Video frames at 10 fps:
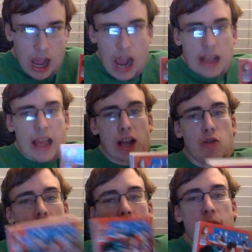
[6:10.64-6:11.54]
That's who
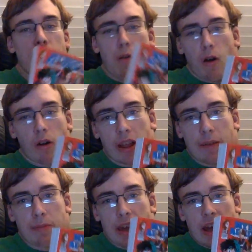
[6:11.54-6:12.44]
is smart.
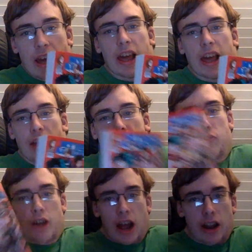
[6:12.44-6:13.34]
He had
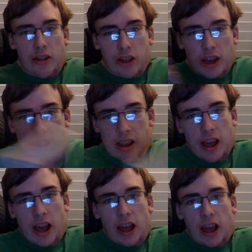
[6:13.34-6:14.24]
strategies.
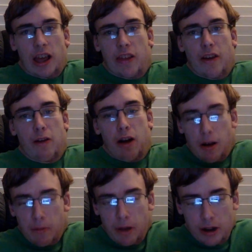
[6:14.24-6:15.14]
He either got
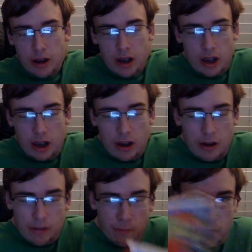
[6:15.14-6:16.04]
when his
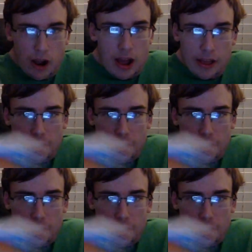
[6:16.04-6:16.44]
friend...